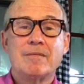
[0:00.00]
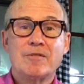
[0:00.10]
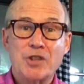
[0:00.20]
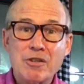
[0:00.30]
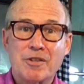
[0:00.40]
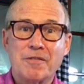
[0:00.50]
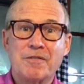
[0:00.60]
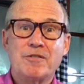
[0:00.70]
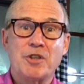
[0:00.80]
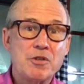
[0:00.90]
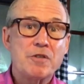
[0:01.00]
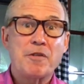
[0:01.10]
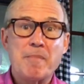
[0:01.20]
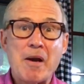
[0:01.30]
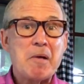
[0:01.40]
Joseph, Joseph
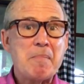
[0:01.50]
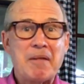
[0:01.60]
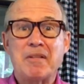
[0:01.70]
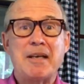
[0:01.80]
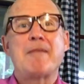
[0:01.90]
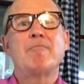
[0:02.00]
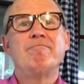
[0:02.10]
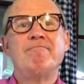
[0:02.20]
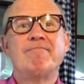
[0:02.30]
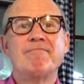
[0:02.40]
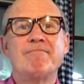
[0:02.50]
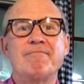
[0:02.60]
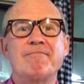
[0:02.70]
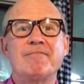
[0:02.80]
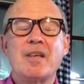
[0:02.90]
and Mary, Bethlehem,
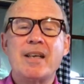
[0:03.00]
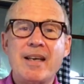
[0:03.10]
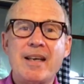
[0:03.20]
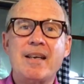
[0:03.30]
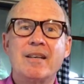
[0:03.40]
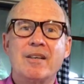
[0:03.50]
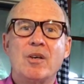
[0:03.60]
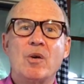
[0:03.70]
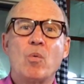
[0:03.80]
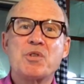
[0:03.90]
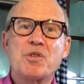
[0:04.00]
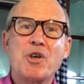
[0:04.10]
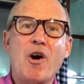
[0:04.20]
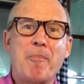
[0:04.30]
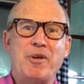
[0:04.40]
he was the
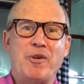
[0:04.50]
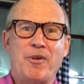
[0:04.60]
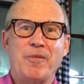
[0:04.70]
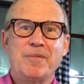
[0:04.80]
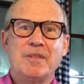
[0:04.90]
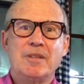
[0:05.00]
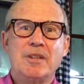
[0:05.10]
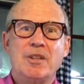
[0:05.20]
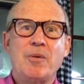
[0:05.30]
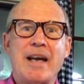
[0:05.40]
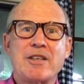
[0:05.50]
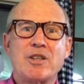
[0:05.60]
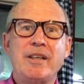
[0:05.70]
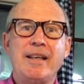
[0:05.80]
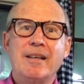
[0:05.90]
carpenter who
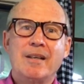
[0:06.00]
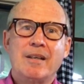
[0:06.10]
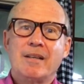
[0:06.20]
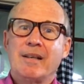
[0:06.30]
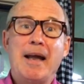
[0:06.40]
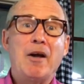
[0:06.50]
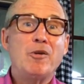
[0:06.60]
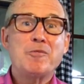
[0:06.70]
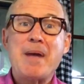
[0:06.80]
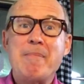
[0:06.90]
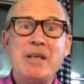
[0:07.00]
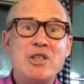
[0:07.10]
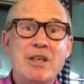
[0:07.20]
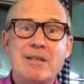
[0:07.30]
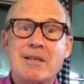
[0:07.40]
actually held baby
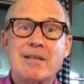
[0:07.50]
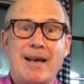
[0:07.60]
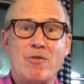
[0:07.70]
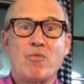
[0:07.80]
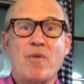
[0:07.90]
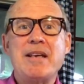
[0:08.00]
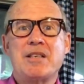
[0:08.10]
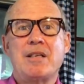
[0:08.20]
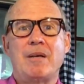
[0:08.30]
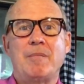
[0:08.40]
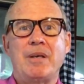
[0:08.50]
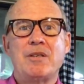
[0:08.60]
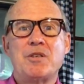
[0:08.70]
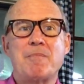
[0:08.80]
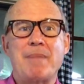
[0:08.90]
Jesus and raised him
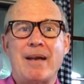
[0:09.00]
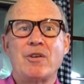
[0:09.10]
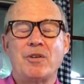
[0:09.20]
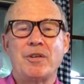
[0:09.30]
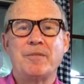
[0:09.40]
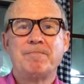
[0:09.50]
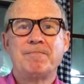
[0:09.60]
into manhood.